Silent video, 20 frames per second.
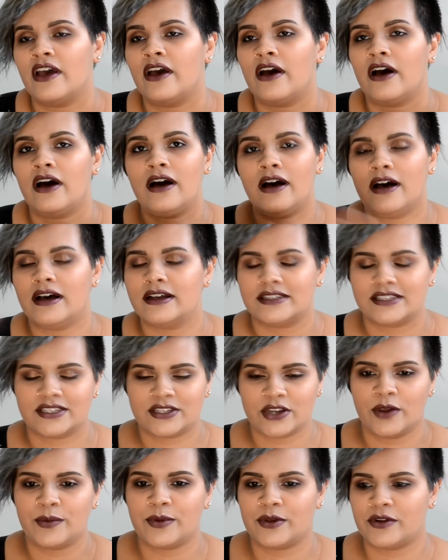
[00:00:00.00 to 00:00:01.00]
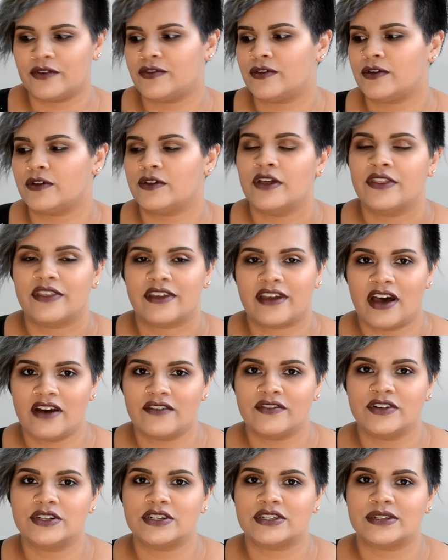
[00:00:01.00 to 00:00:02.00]
oh, so beautiful.
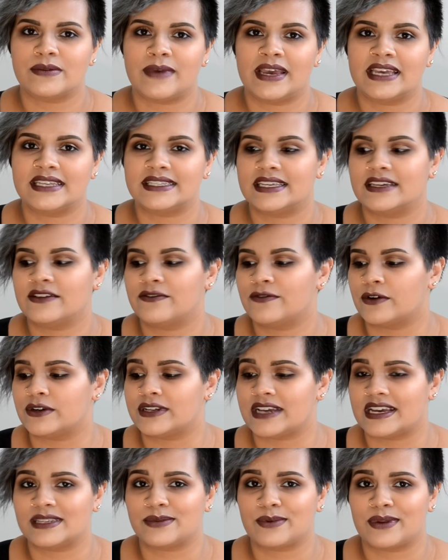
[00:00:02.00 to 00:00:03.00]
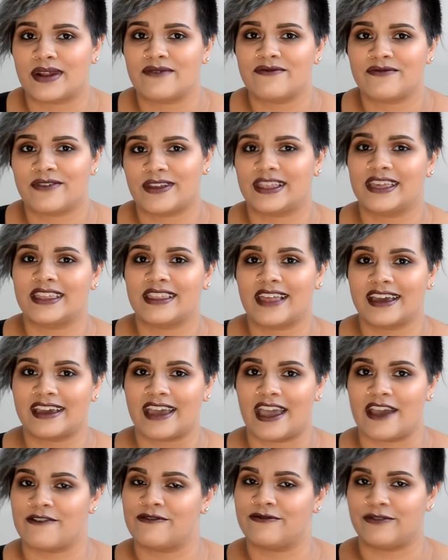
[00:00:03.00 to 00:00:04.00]
Coverage is amazing for days when I'm feeling like a